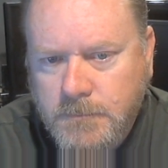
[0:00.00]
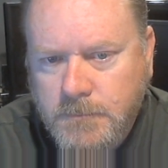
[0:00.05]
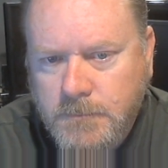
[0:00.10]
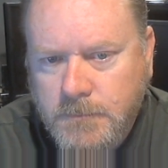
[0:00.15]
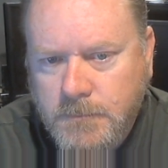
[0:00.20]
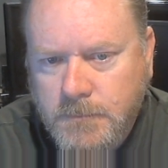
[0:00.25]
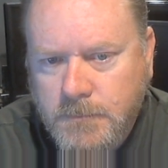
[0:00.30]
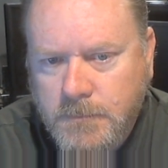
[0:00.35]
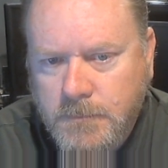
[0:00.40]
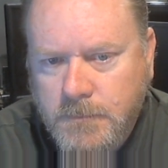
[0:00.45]

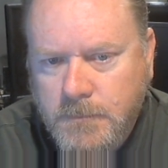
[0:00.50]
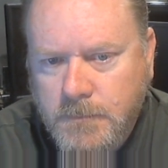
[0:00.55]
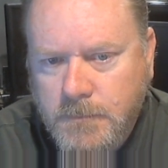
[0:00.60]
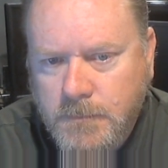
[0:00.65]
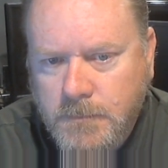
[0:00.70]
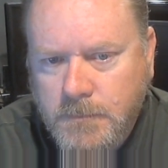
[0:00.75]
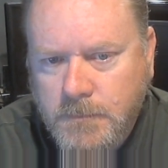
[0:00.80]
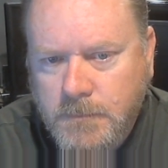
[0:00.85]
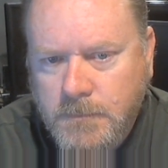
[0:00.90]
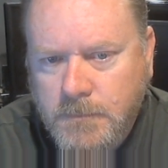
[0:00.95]

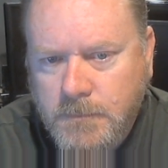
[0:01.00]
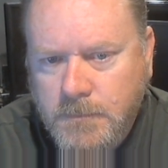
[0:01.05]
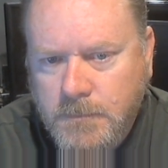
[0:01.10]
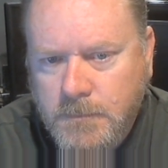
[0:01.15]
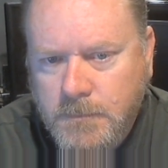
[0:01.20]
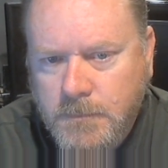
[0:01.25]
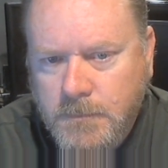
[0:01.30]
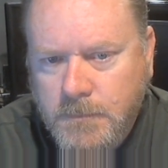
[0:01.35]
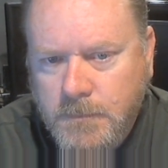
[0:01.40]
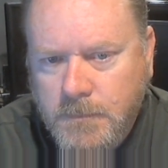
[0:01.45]

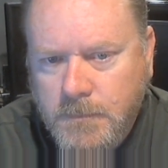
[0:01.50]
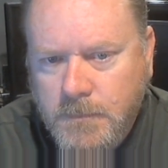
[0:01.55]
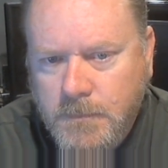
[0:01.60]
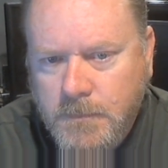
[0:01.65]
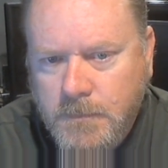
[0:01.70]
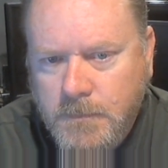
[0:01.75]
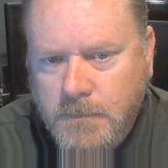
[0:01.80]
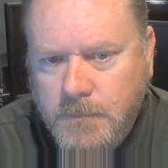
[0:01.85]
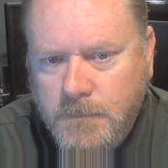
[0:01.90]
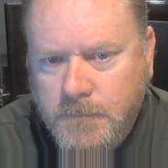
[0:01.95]

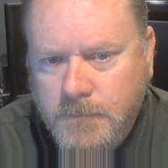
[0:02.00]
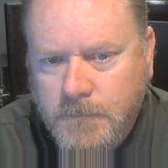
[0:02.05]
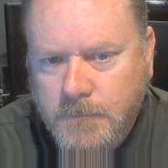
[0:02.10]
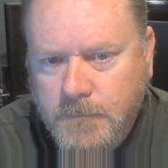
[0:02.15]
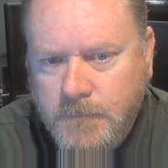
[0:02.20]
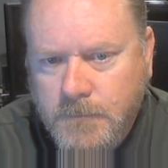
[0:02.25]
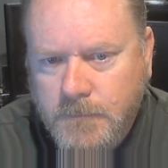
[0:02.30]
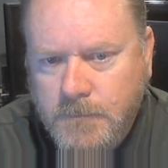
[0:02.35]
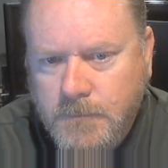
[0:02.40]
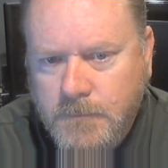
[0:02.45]

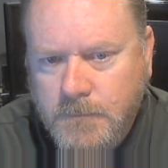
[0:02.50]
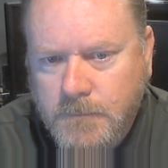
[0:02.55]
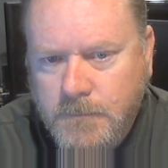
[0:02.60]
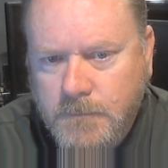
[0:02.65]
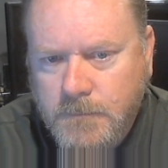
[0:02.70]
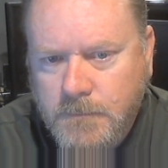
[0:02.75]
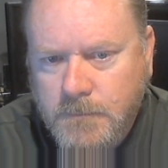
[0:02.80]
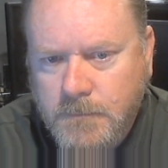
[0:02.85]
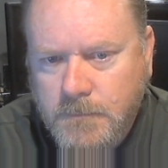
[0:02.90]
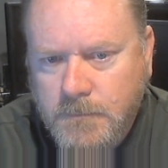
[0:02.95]

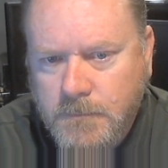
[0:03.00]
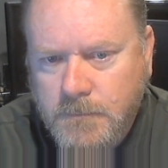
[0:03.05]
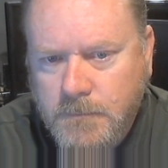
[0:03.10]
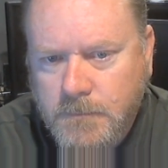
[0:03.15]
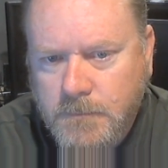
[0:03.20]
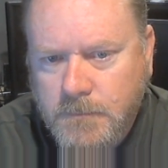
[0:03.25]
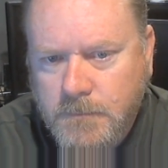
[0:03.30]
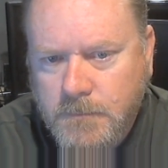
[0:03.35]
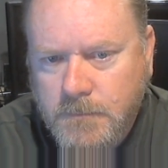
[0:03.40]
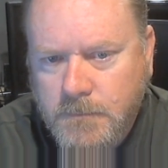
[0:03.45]

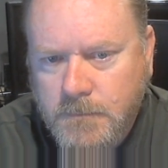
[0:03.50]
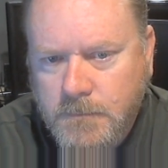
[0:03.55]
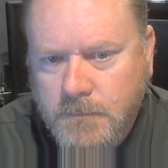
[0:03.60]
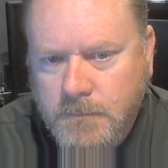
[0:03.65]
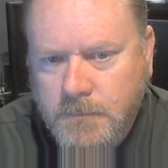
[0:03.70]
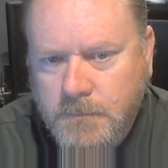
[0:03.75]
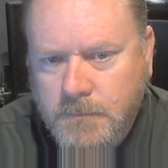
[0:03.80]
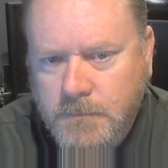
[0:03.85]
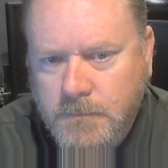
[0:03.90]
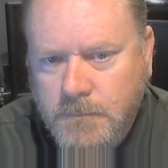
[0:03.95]

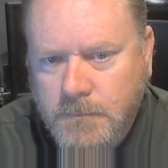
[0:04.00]
[no speech]